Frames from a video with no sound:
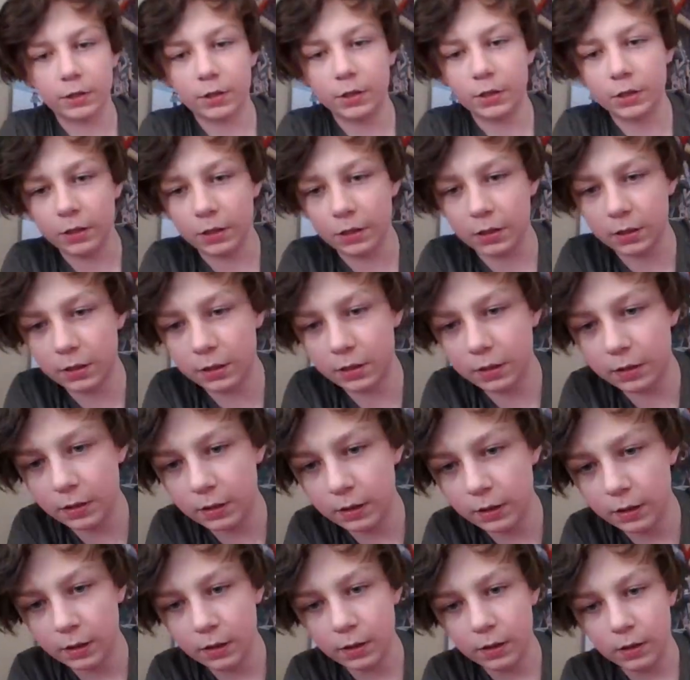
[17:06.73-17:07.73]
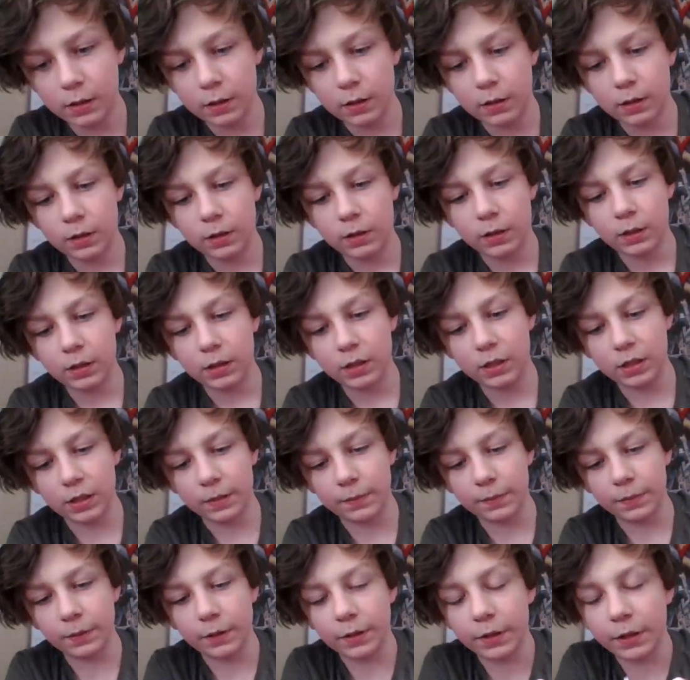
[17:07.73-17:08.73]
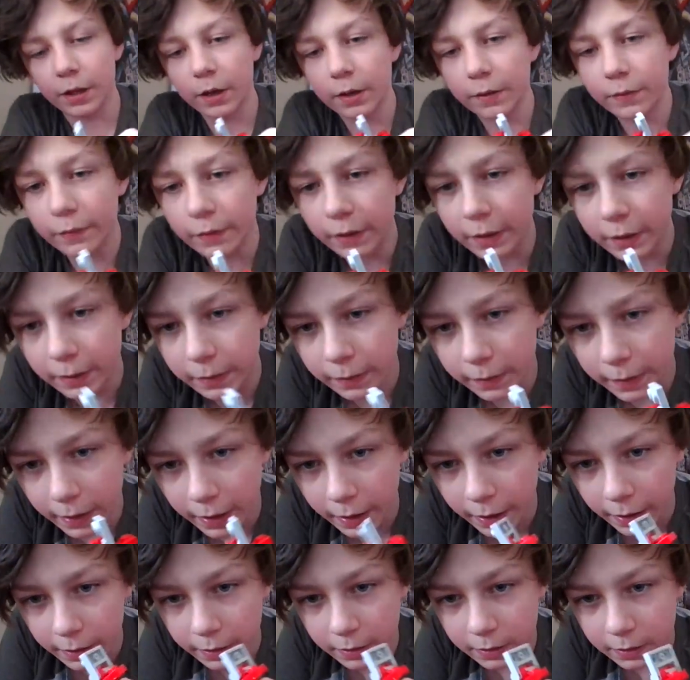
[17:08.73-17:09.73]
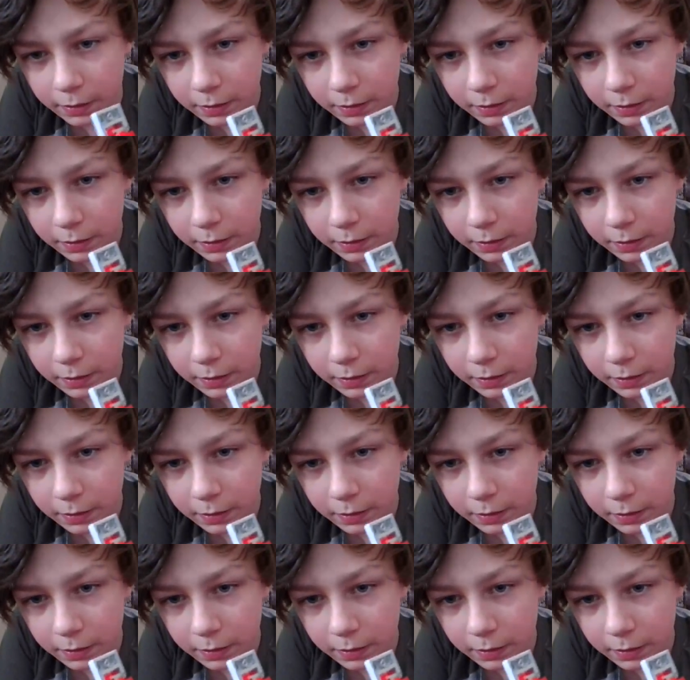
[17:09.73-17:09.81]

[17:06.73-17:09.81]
just simple enough like that.